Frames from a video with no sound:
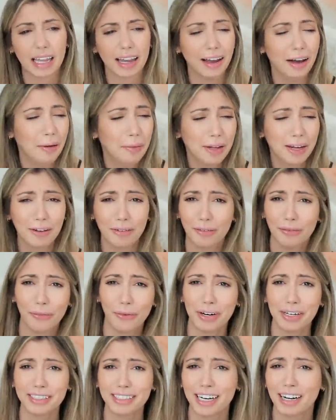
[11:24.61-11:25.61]
Like, like
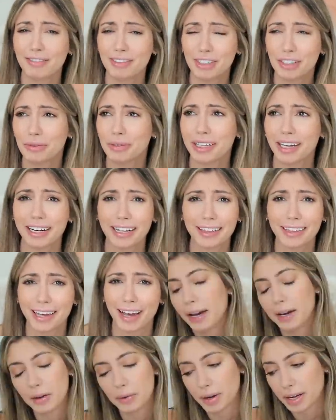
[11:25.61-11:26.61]
what does that have to do with
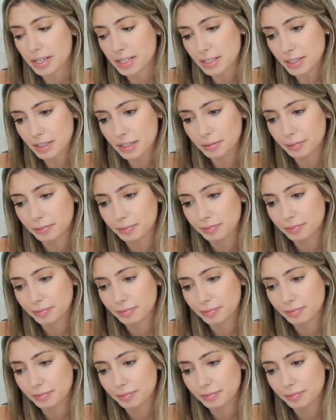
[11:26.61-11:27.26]
anything? Anyways,